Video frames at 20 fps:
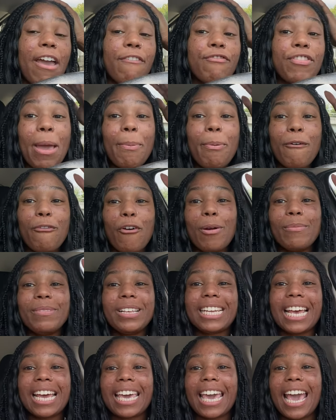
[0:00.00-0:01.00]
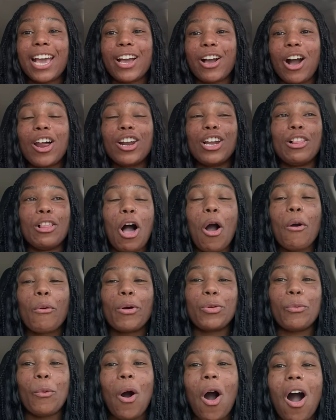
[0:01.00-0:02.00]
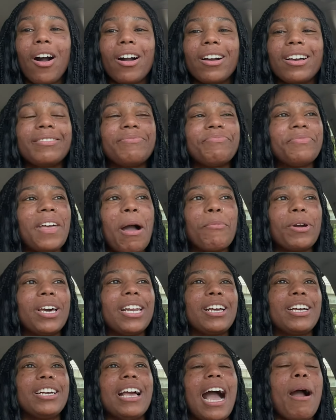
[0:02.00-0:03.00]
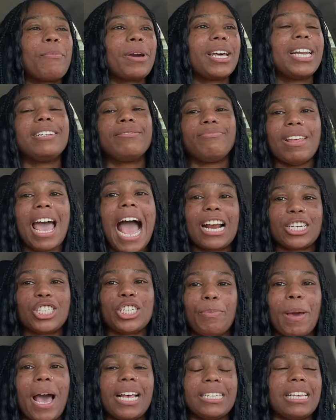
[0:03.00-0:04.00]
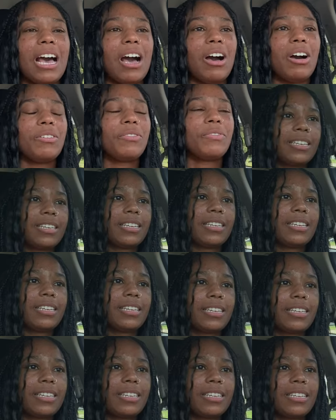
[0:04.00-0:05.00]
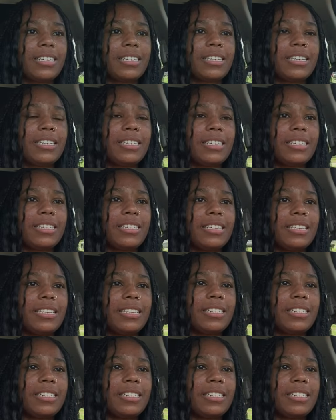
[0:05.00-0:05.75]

they perform this at KCON along with Walk, I'm gonna actually pass out. Yes!